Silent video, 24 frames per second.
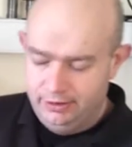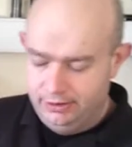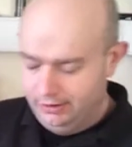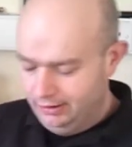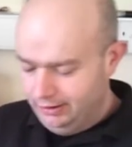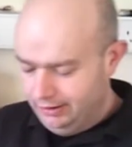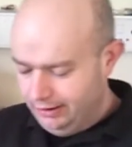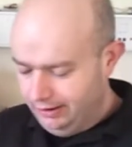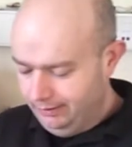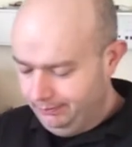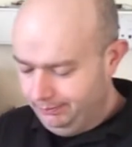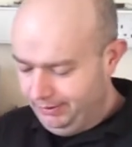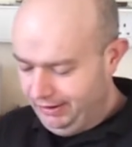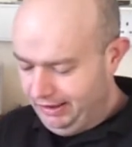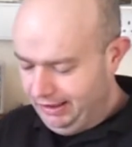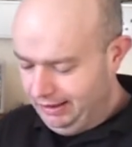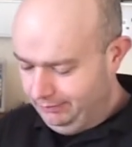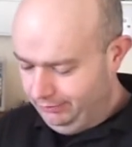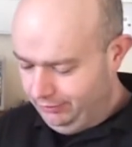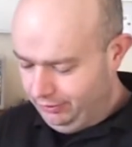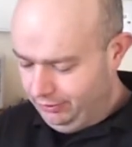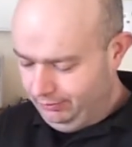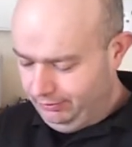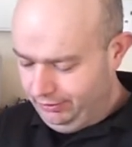A
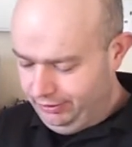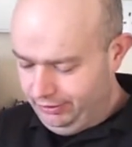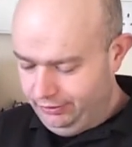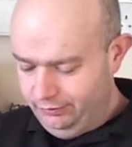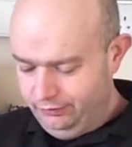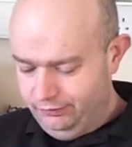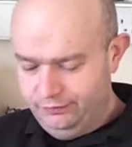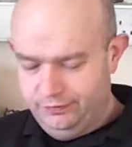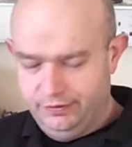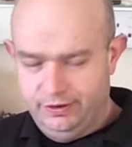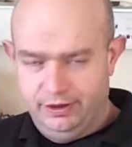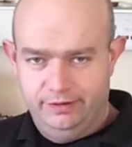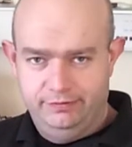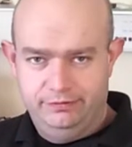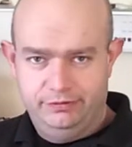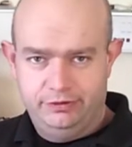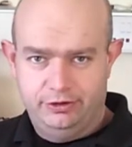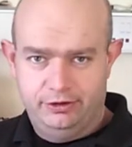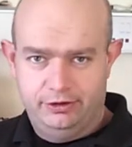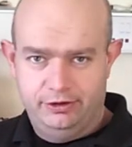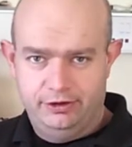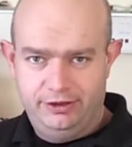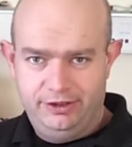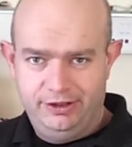BMW
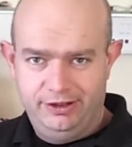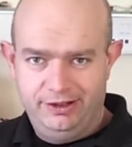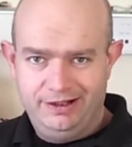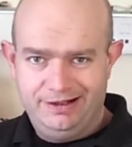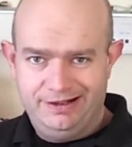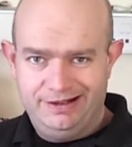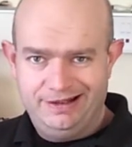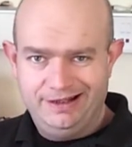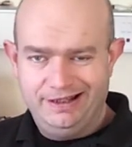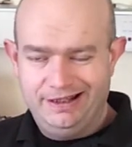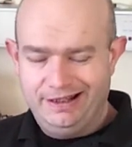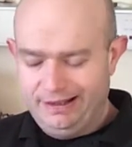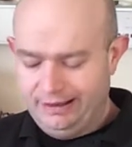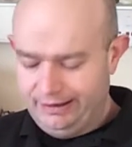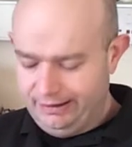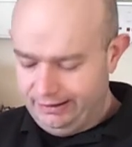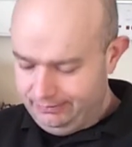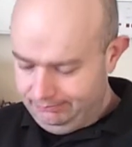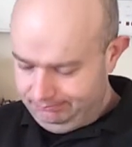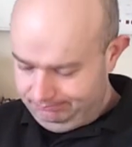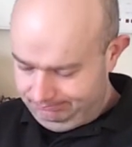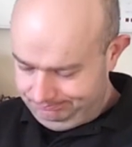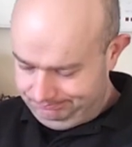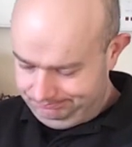530D.
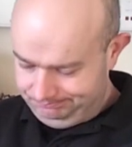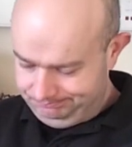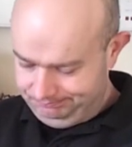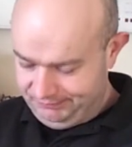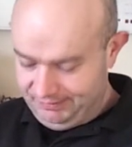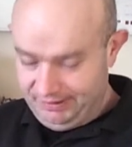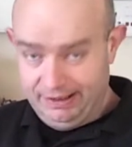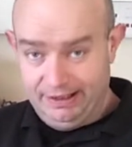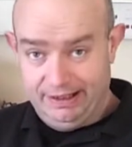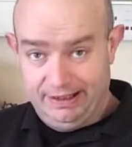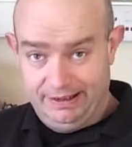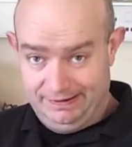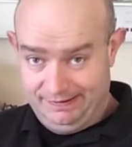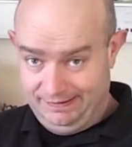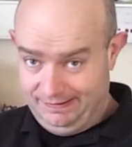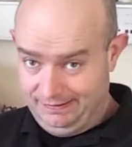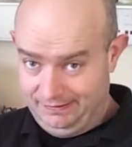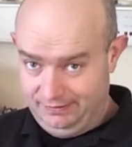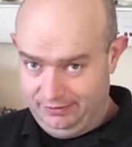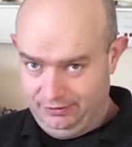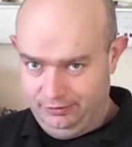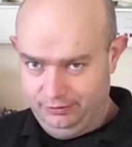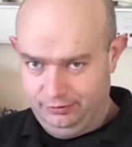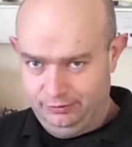Yes,
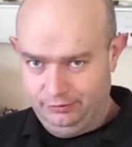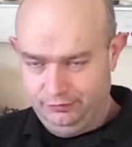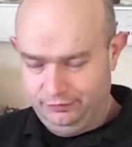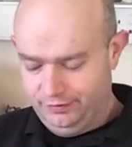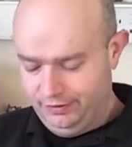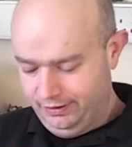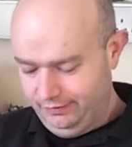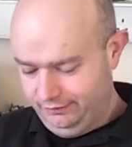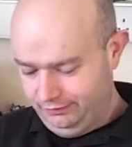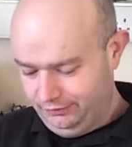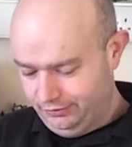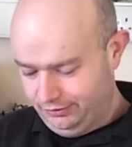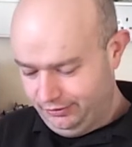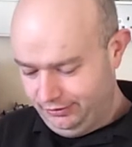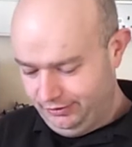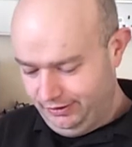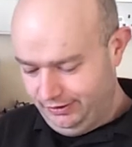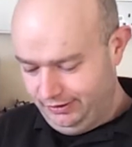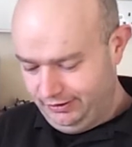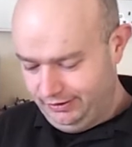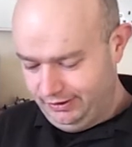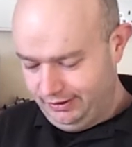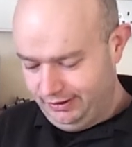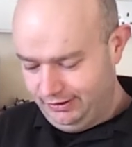the old
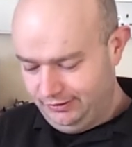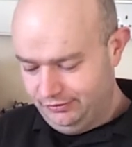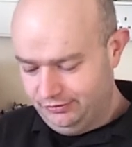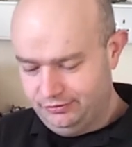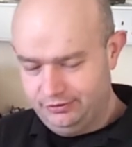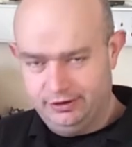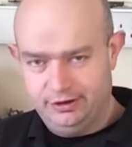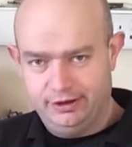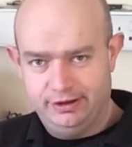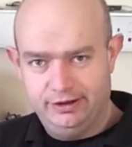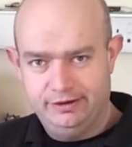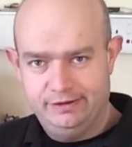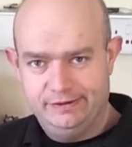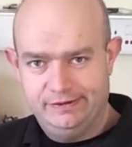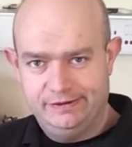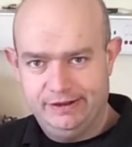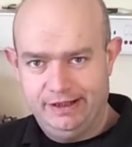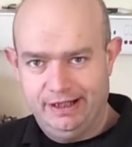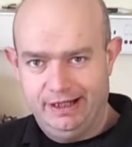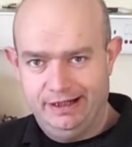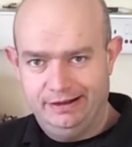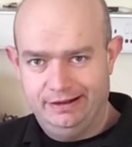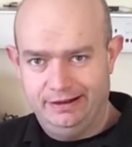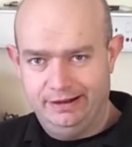530D strikes
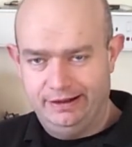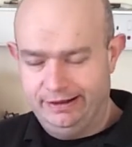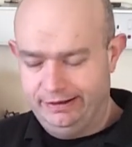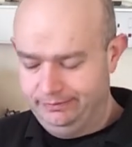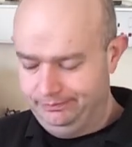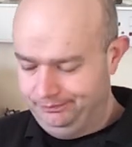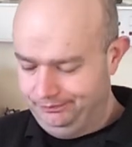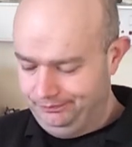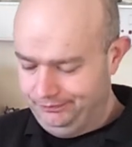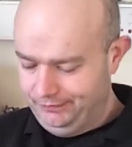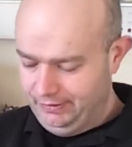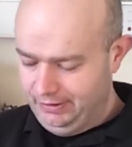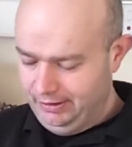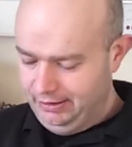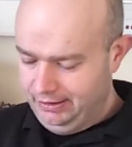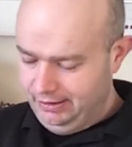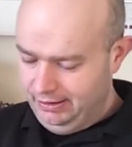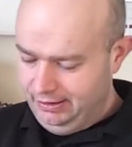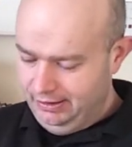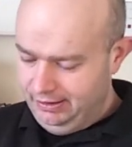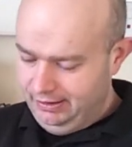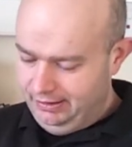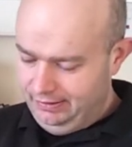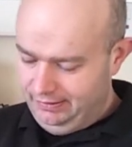again.
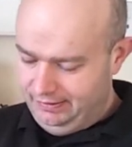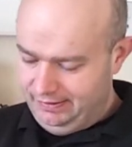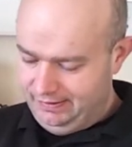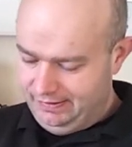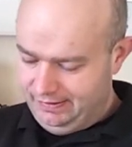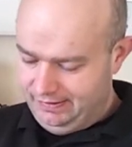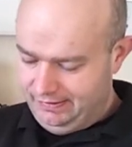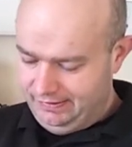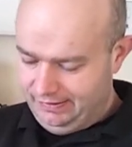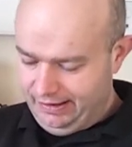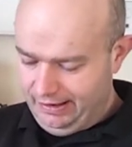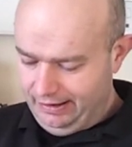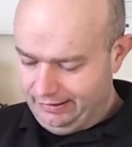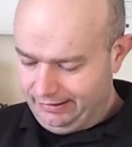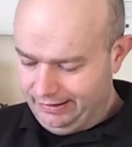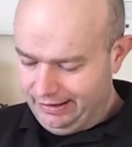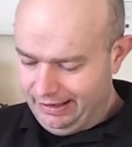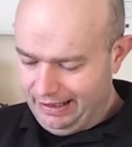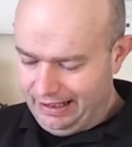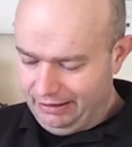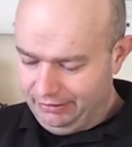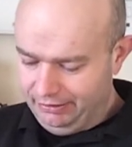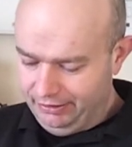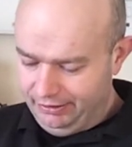This is a
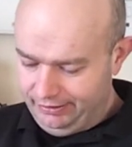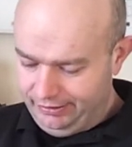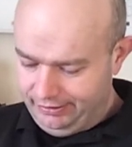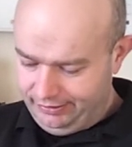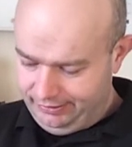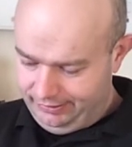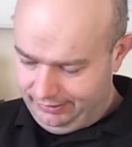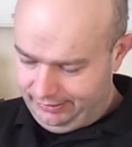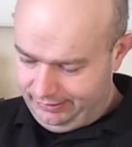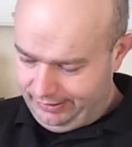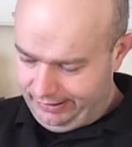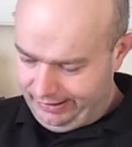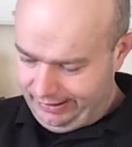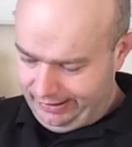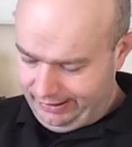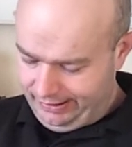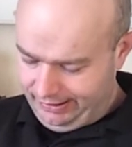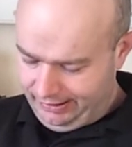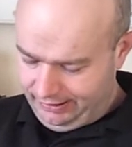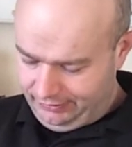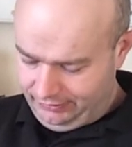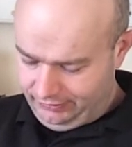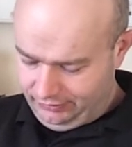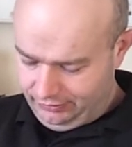Garrett
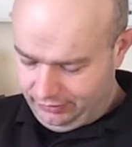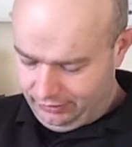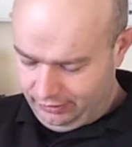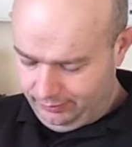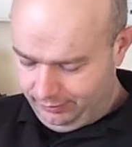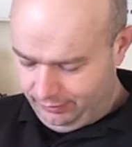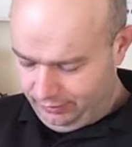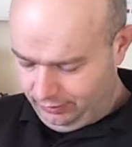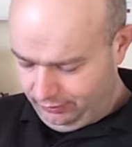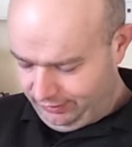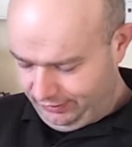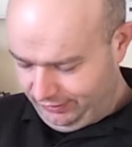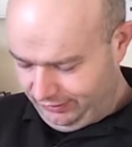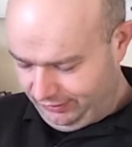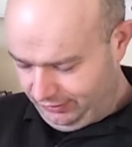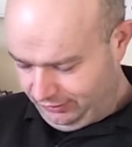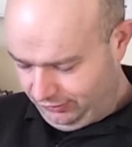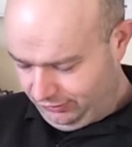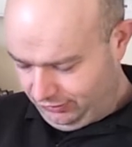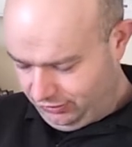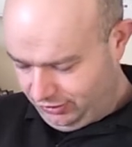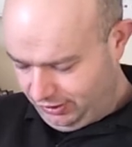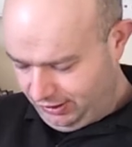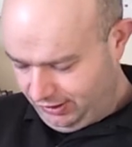turbo. It's a
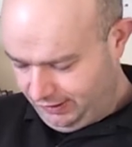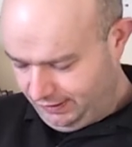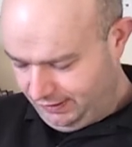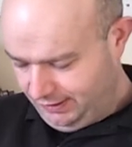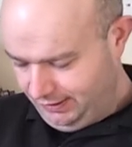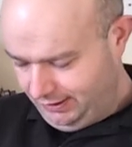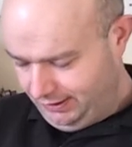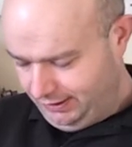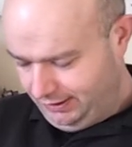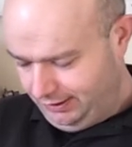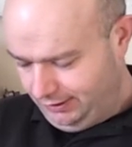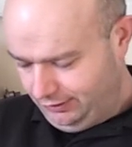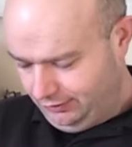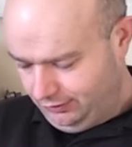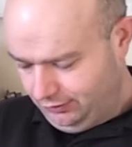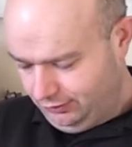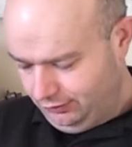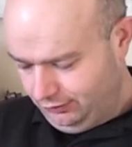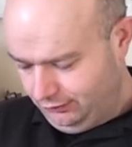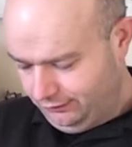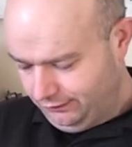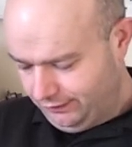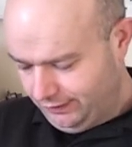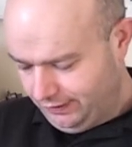
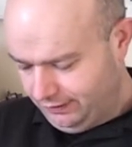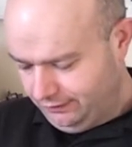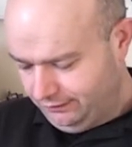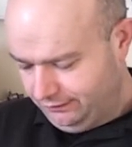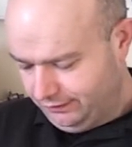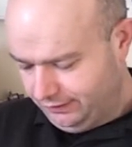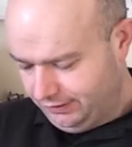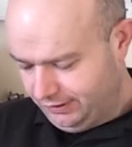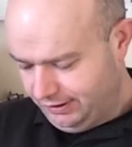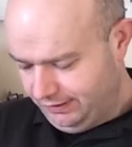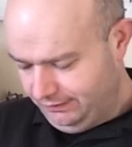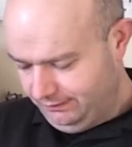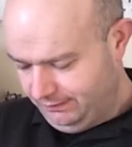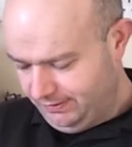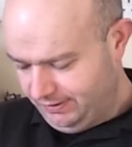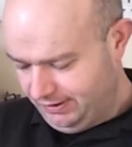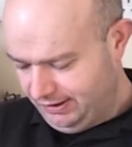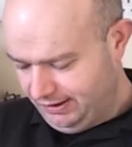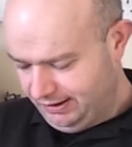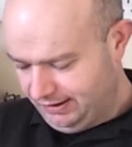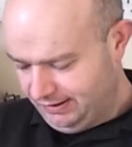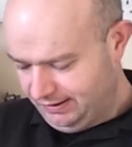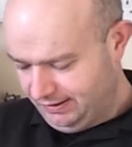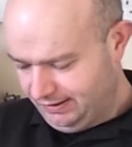
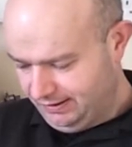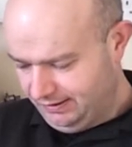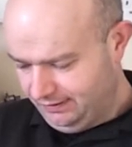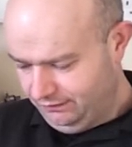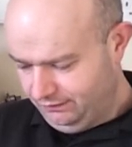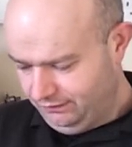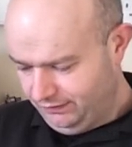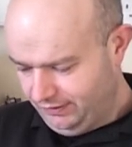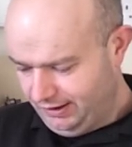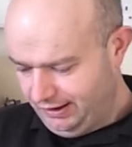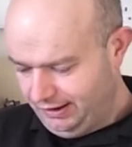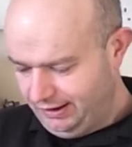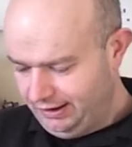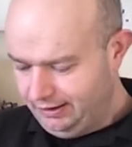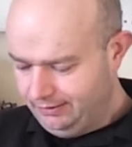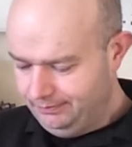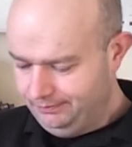GT2556V,